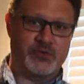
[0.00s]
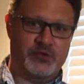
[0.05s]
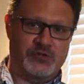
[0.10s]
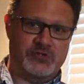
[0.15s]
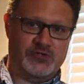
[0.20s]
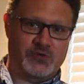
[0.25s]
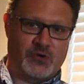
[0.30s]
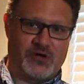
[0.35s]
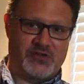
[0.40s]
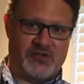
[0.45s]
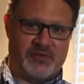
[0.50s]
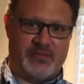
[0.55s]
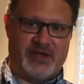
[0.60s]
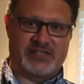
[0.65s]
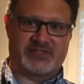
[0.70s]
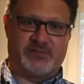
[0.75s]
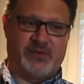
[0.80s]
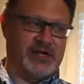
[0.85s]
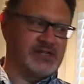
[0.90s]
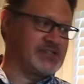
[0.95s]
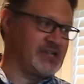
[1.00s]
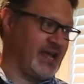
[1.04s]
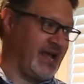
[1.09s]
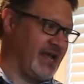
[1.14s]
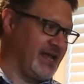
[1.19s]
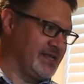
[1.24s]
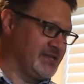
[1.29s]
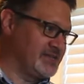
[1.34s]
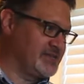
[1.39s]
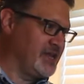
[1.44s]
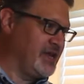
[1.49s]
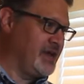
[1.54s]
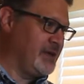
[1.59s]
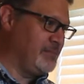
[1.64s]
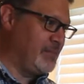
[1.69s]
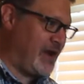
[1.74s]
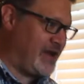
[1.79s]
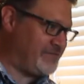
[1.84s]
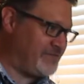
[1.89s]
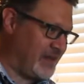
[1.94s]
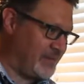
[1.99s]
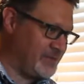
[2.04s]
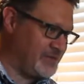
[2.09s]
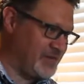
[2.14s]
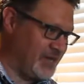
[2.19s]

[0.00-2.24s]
you enjoy them as much as my family